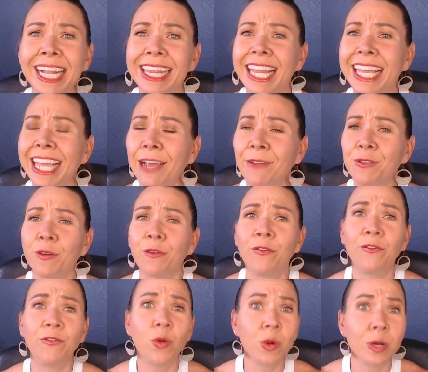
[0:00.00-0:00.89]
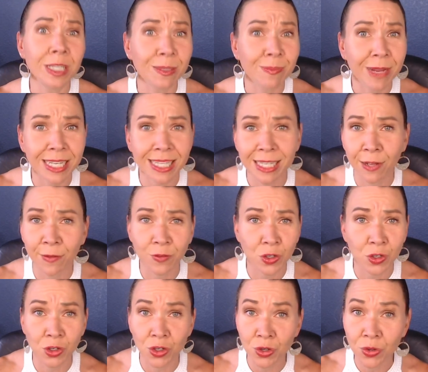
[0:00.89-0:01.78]
like I have to force myself
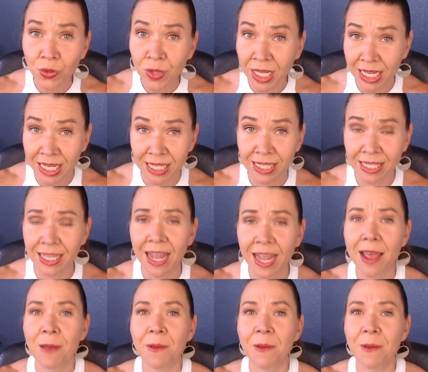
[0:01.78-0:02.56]
to do this.